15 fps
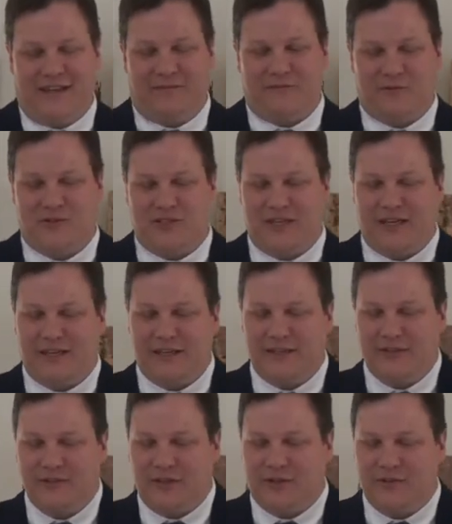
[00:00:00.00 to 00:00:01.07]
and for seeing
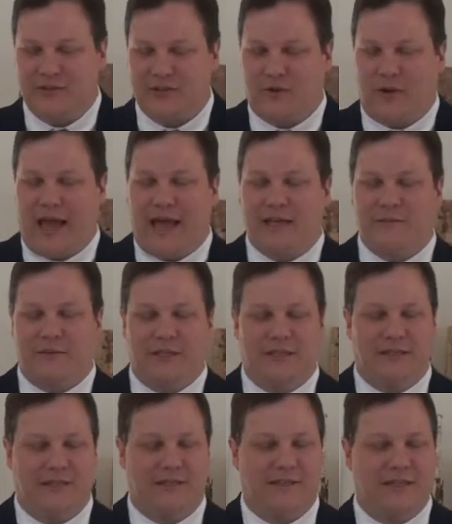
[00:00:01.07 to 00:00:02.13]
an adult so adamant
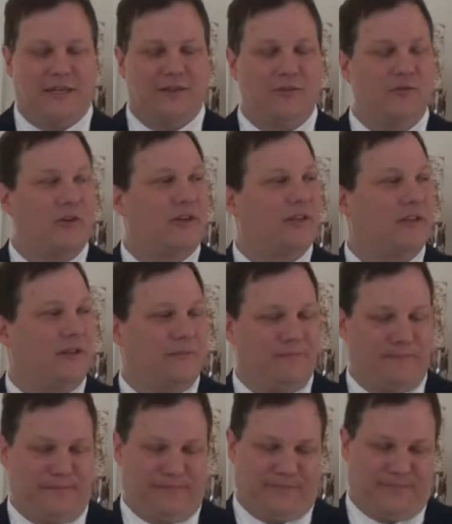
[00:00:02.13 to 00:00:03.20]
to get a look at him.